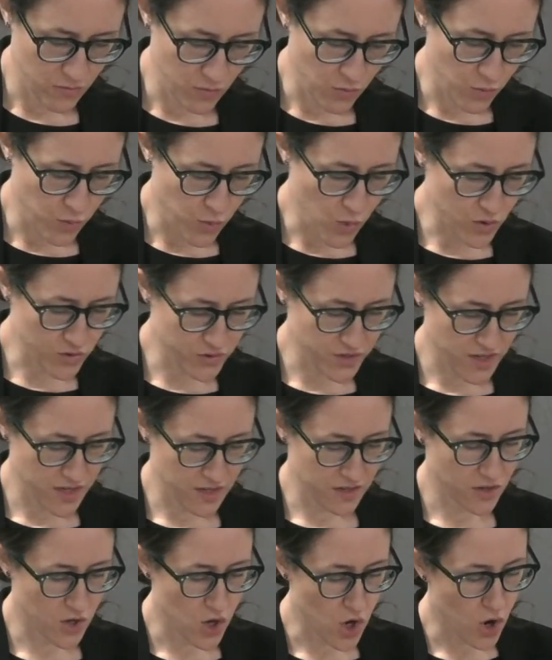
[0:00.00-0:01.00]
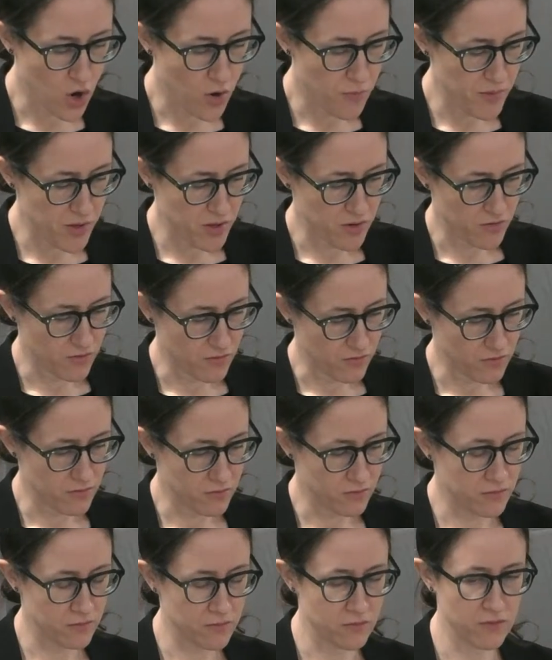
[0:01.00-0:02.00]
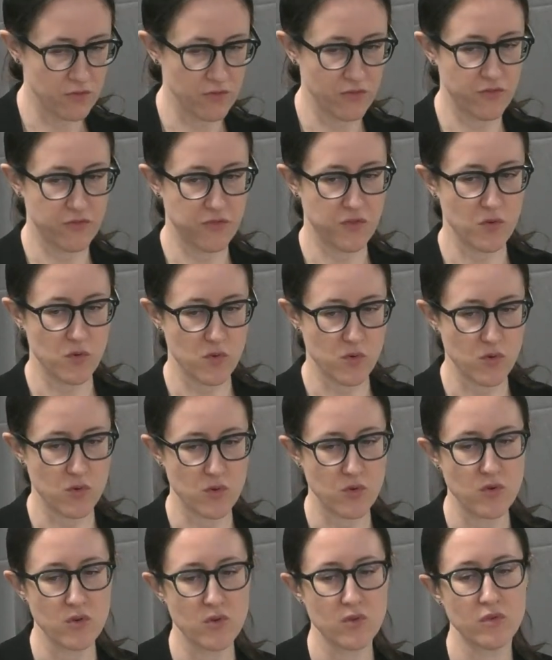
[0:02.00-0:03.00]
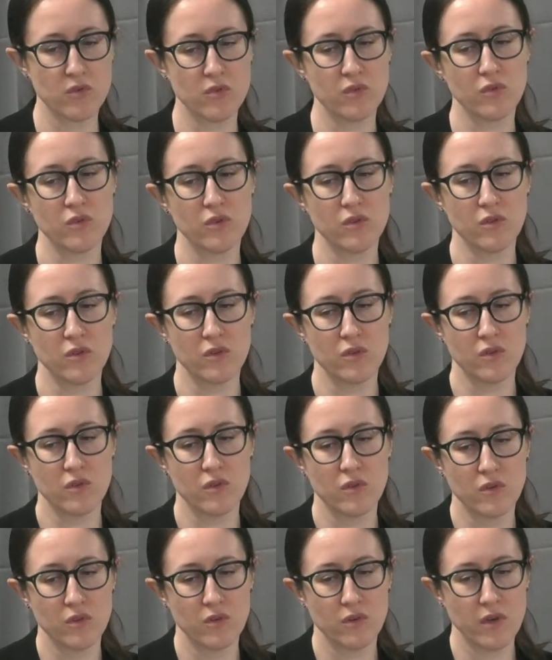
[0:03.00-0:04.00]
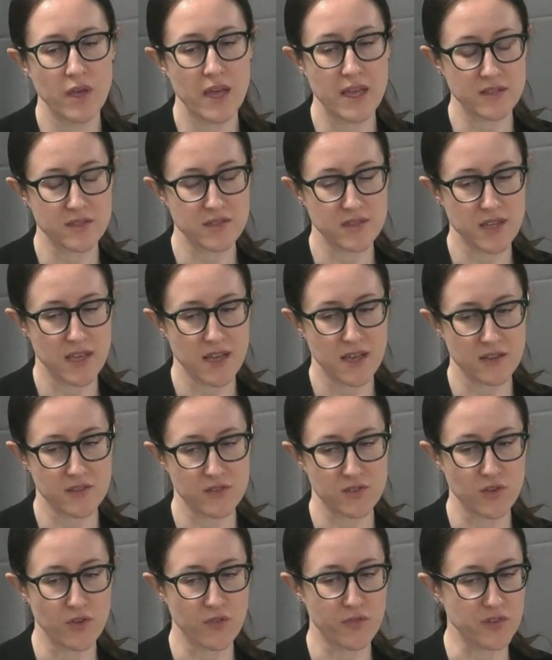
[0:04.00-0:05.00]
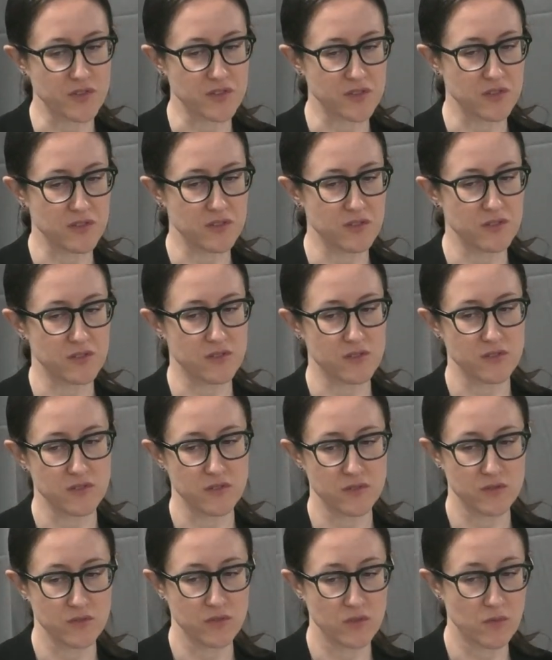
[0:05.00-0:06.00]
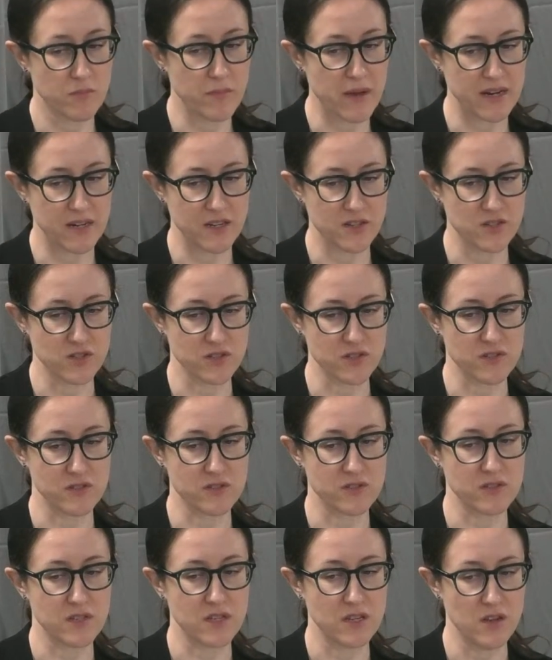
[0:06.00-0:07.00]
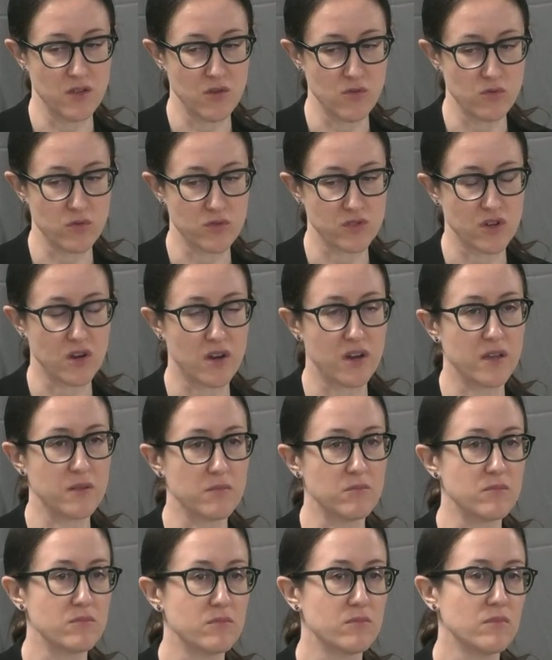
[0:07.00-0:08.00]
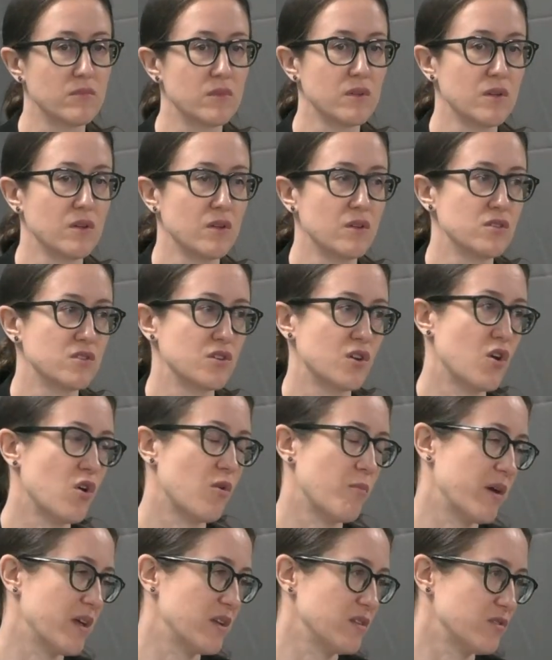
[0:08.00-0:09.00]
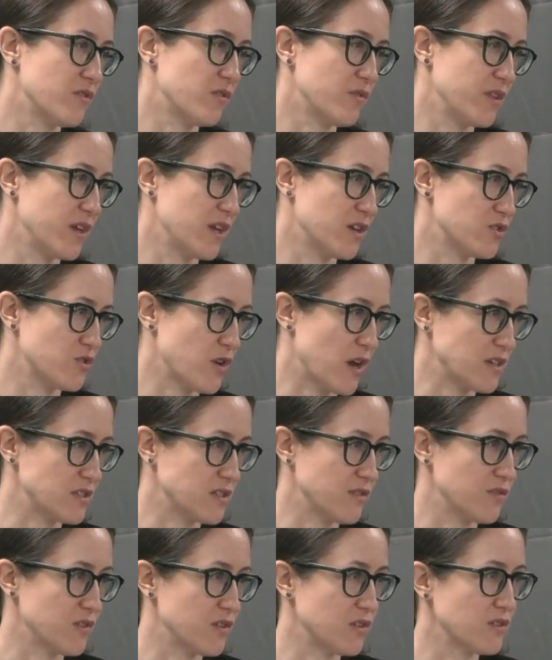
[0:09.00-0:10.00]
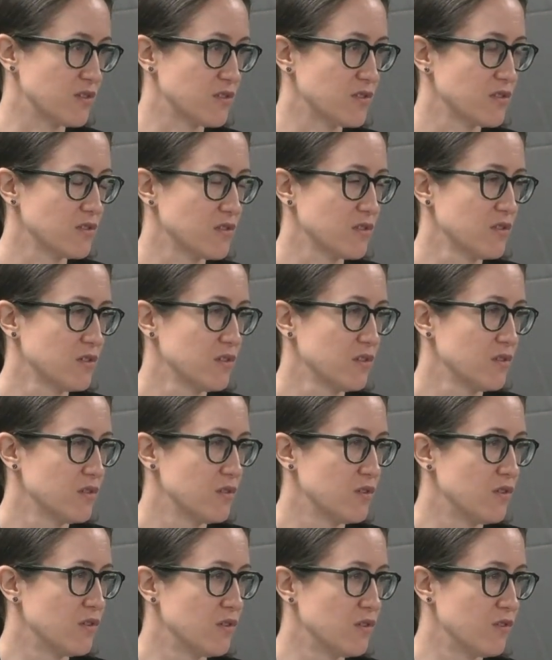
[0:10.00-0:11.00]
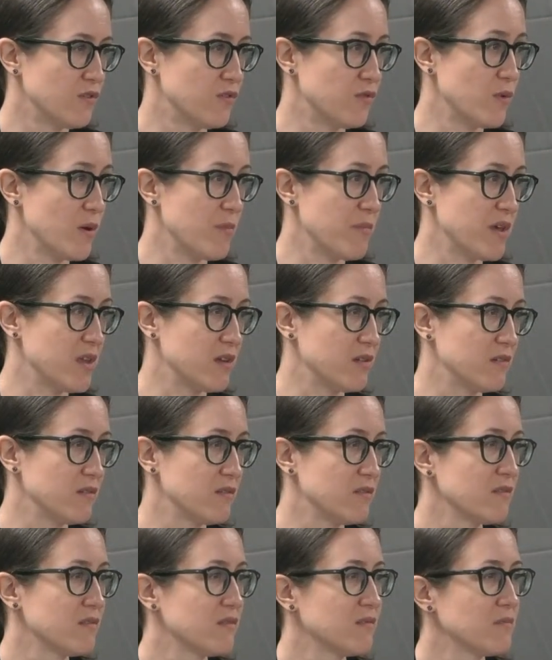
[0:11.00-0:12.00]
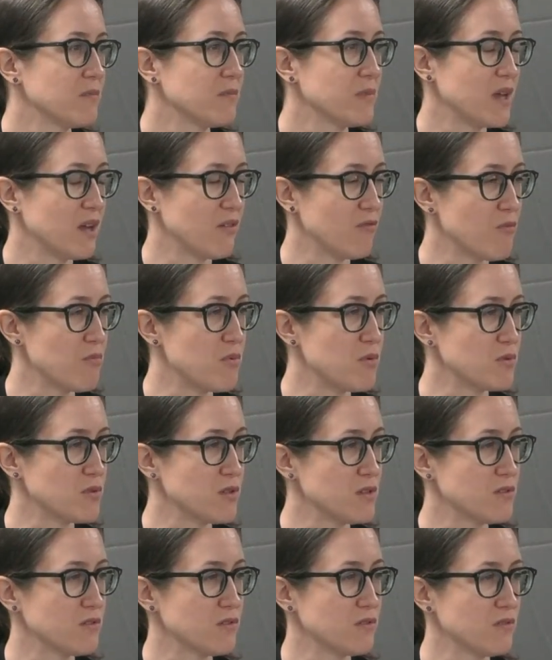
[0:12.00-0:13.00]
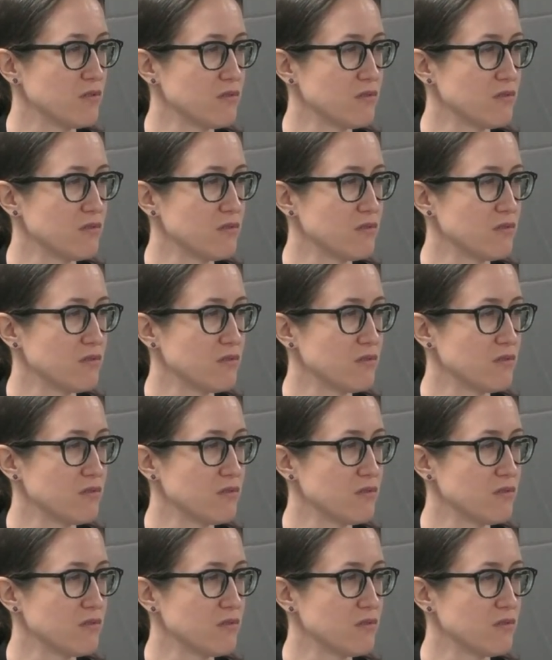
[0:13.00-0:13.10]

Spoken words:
Was it common for SDS officers or managers in your time to comment on the attractiveness of women being reported on?